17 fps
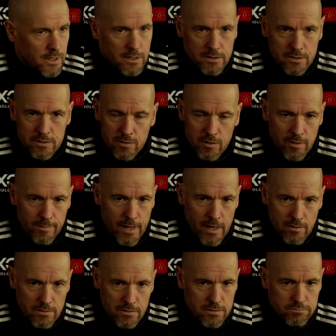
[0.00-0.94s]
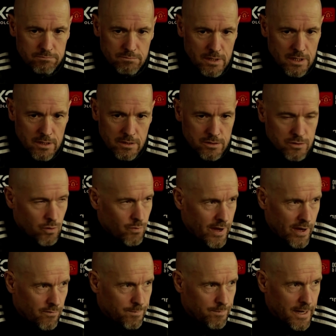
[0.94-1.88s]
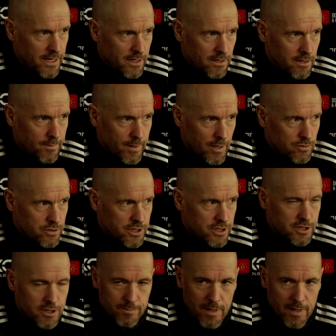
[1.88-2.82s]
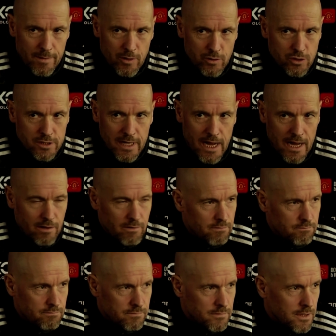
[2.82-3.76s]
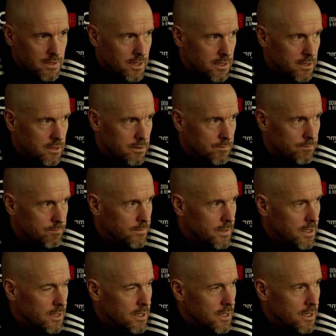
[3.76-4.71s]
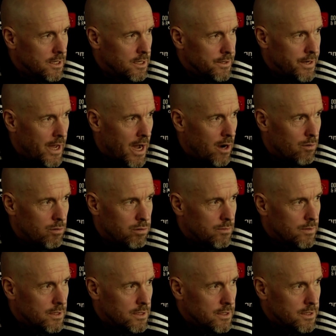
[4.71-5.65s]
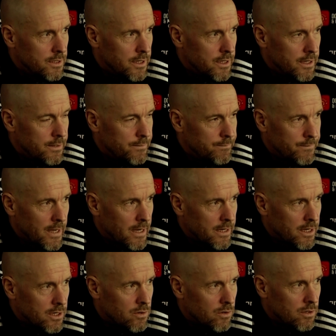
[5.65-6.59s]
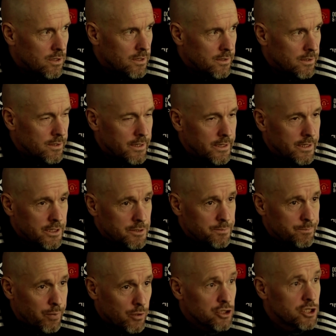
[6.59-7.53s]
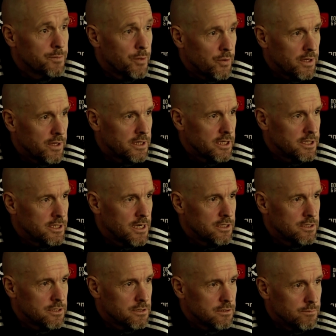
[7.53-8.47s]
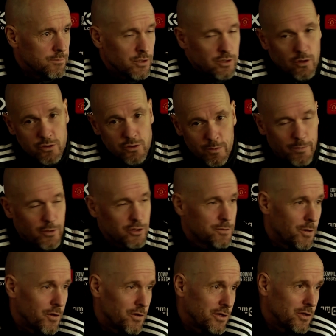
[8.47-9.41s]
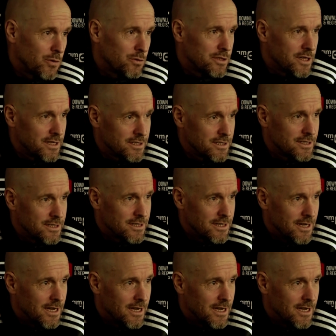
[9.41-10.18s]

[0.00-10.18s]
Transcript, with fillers: So about way of play, about system, about style. Now, yeah, it's possible that they change, but also possible they don't change.